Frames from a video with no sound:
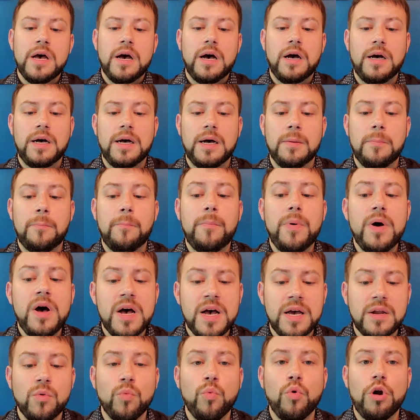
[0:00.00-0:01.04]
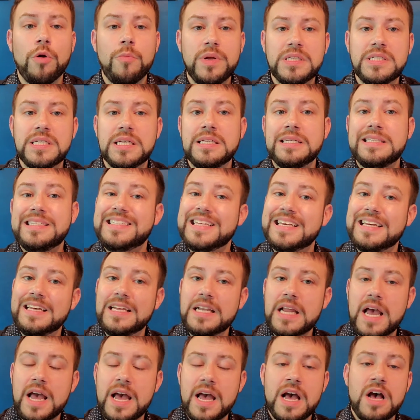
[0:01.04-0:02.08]
but Warbington
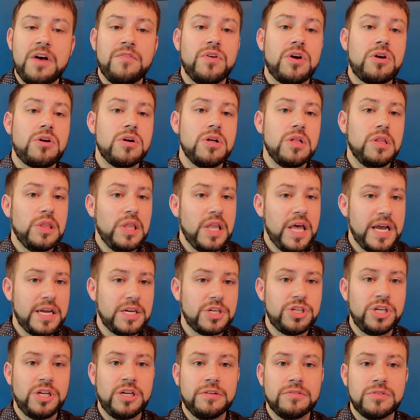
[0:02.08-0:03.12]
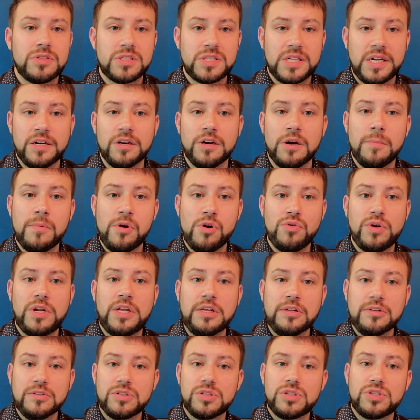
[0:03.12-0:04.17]
did have a collection of
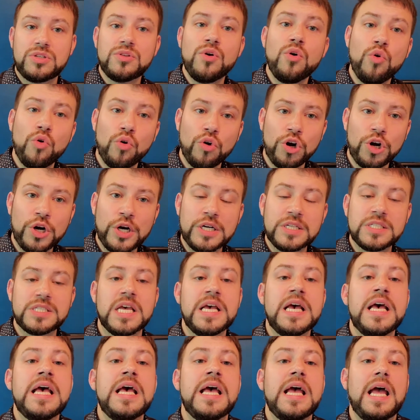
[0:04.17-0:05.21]
ceremonial swords,